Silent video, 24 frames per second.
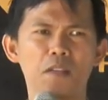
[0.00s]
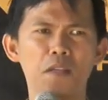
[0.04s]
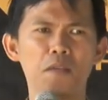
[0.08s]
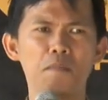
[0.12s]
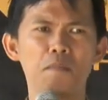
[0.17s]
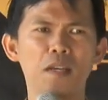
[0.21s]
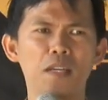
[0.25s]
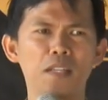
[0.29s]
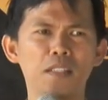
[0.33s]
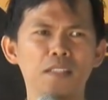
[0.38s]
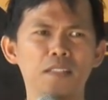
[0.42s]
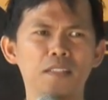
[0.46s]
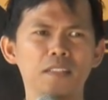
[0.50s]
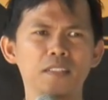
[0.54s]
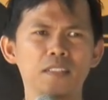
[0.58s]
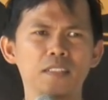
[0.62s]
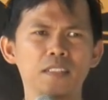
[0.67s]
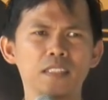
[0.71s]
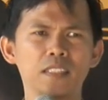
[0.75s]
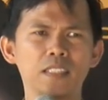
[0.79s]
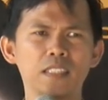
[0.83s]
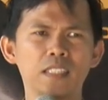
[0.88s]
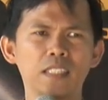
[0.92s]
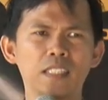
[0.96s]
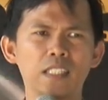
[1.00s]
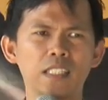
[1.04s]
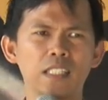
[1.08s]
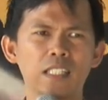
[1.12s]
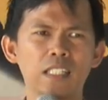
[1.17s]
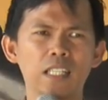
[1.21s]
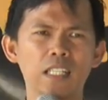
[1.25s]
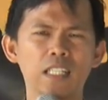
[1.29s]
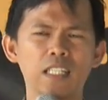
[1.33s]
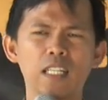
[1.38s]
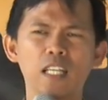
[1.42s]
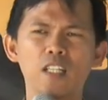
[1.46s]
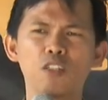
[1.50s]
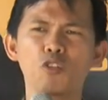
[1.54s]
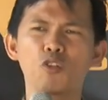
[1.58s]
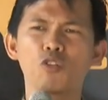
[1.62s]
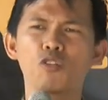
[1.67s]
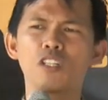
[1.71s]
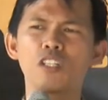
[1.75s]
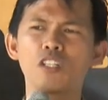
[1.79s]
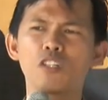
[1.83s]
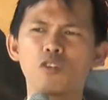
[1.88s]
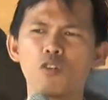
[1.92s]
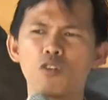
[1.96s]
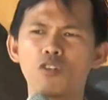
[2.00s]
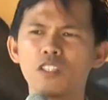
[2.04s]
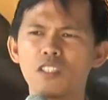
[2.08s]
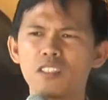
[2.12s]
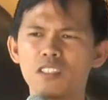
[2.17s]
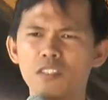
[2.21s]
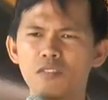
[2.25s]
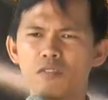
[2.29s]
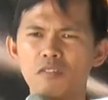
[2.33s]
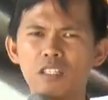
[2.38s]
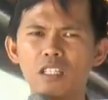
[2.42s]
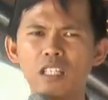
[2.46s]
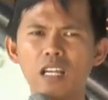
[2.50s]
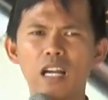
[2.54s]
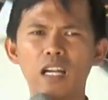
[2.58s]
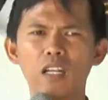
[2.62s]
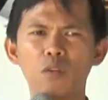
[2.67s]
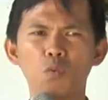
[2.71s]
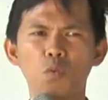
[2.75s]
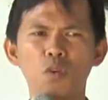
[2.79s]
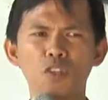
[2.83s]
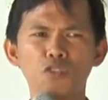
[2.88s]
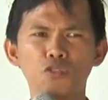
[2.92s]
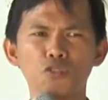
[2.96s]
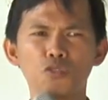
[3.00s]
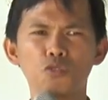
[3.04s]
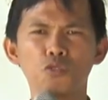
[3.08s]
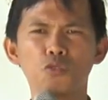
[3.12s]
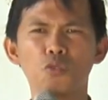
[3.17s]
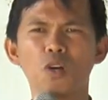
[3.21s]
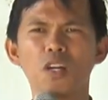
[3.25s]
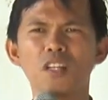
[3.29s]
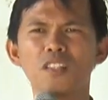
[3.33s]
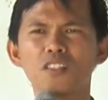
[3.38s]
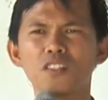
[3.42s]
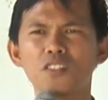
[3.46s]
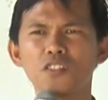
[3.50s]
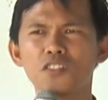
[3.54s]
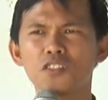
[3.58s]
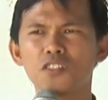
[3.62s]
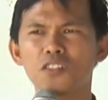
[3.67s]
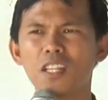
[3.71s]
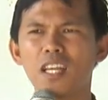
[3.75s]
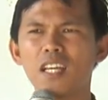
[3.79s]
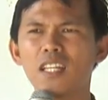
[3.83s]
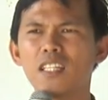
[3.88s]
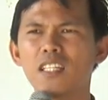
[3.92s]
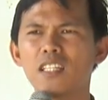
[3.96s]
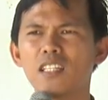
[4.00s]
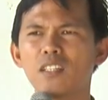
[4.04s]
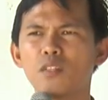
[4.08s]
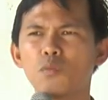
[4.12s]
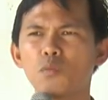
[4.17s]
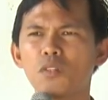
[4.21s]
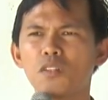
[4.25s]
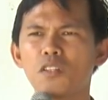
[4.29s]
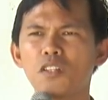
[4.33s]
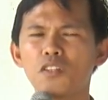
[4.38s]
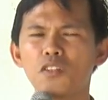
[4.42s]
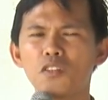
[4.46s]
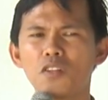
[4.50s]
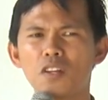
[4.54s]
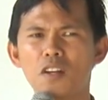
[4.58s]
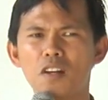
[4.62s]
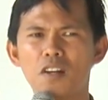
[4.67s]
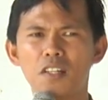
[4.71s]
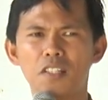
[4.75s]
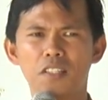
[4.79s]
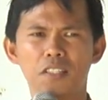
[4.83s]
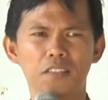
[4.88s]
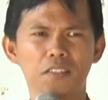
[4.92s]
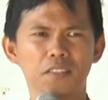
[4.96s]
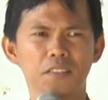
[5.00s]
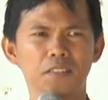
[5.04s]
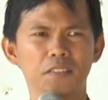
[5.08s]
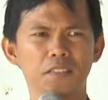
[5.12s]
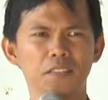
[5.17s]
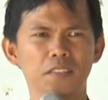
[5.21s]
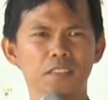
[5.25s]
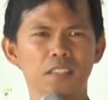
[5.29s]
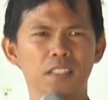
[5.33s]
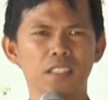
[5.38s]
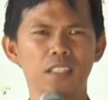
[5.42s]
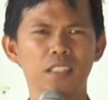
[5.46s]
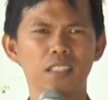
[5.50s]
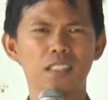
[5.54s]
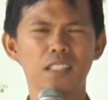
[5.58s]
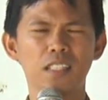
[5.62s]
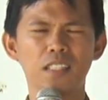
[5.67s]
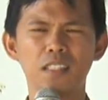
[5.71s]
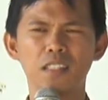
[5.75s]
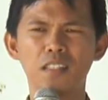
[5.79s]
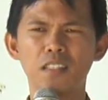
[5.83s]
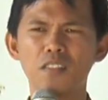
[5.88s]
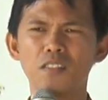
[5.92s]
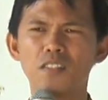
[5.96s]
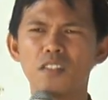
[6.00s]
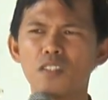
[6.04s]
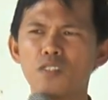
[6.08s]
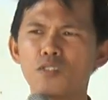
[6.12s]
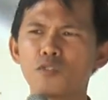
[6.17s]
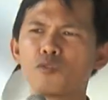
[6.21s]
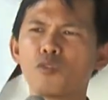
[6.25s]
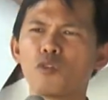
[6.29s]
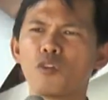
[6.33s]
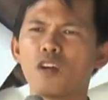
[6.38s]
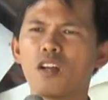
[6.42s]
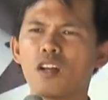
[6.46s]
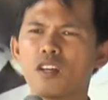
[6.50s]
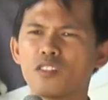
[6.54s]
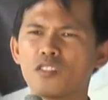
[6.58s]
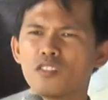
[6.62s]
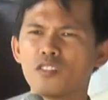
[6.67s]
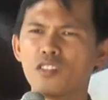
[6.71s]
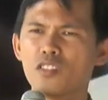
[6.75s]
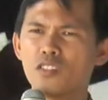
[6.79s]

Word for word: Amen? And not only cognitively, I want you to understand it within your heart. That this is for us.